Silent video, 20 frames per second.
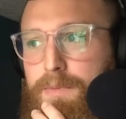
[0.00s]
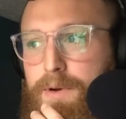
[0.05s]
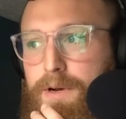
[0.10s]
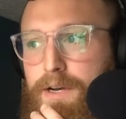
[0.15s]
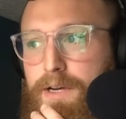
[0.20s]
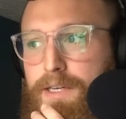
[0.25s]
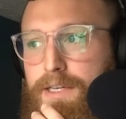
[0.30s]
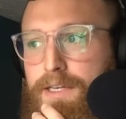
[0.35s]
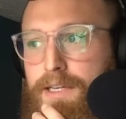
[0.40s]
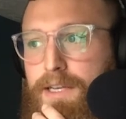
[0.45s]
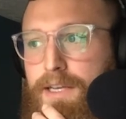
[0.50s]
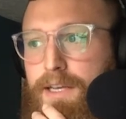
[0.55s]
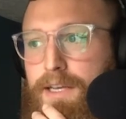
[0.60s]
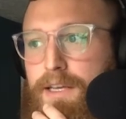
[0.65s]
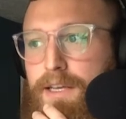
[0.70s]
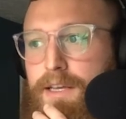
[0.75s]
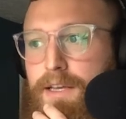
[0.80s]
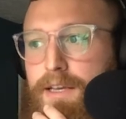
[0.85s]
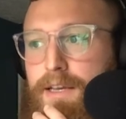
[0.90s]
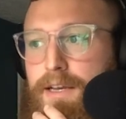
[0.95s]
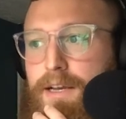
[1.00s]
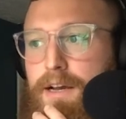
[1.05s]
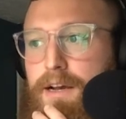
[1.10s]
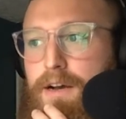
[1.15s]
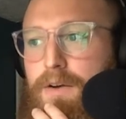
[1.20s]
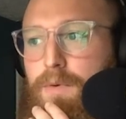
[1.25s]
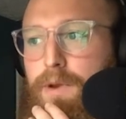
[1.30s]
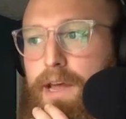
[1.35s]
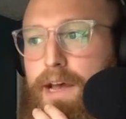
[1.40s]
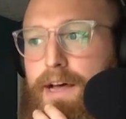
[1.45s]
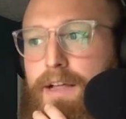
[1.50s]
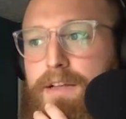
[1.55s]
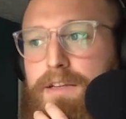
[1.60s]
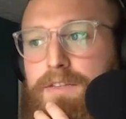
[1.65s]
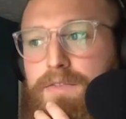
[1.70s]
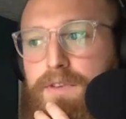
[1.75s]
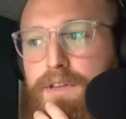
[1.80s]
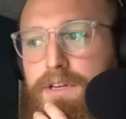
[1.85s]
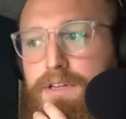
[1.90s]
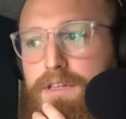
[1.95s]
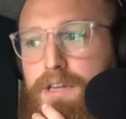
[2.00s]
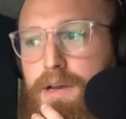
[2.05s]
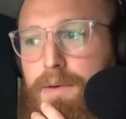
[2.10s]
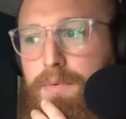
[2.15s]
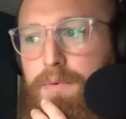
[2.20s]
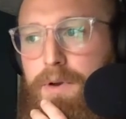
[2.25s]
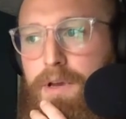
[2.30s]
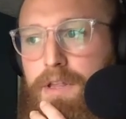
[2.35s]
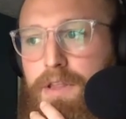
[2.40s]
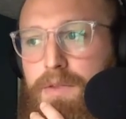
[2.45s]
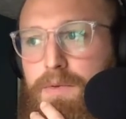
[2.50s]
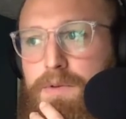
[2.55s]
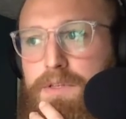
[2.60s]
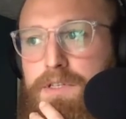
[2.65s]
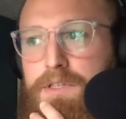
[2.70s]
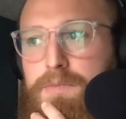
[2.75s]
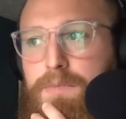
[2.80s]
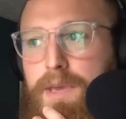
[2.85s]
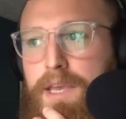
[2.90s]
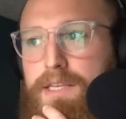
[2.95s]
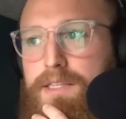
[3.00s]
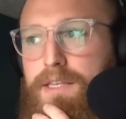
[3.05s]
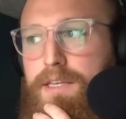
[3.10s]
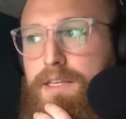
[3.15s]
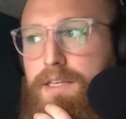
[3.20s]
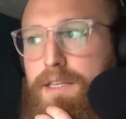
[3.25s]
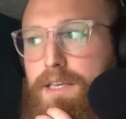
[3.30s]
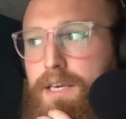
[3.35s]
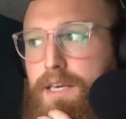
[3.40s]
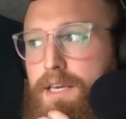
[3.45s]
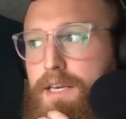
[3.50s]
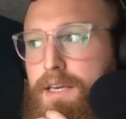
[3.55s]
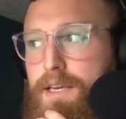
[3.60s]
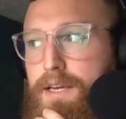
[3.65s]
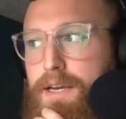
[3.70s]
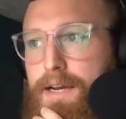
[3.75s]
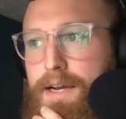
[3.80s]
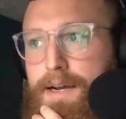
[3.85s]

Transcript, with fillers: upon what Alex finished up with, which is basically